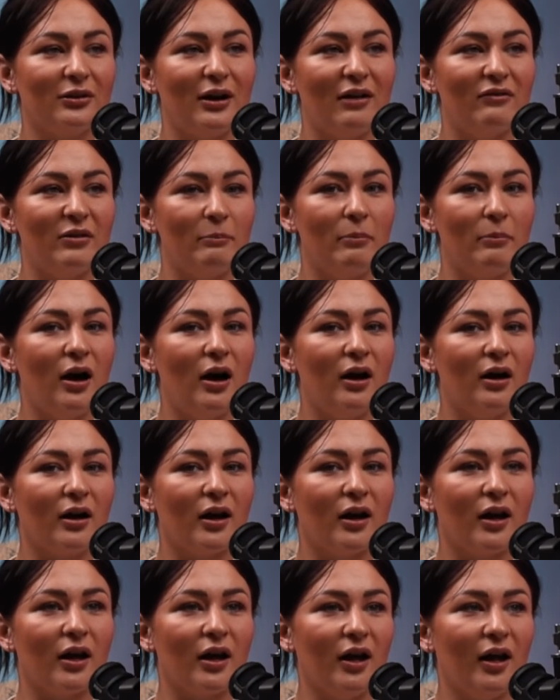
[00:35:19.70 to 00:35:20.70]
have a
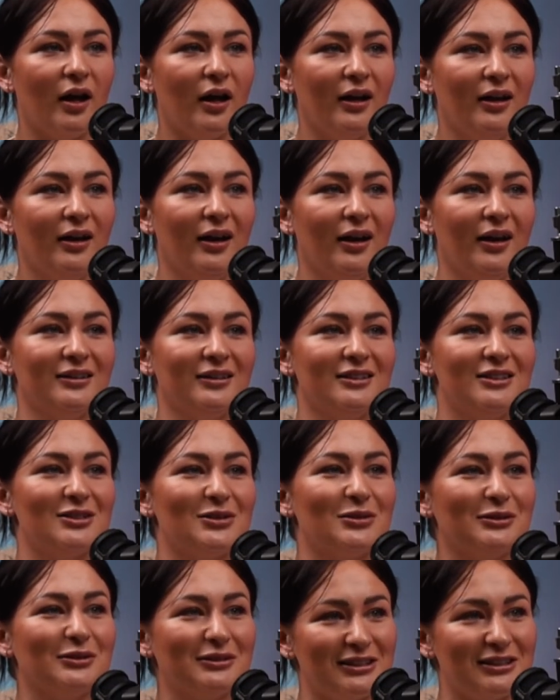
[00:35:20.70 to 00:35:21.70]
pug. And do
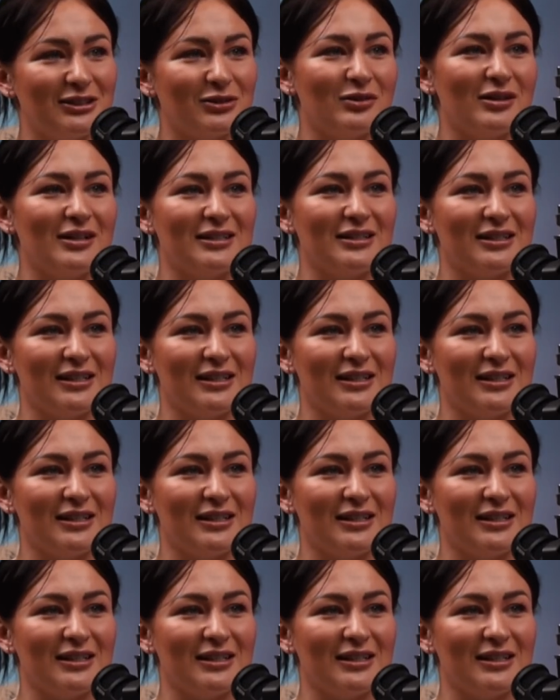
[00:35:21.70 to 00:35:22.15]
all these crazy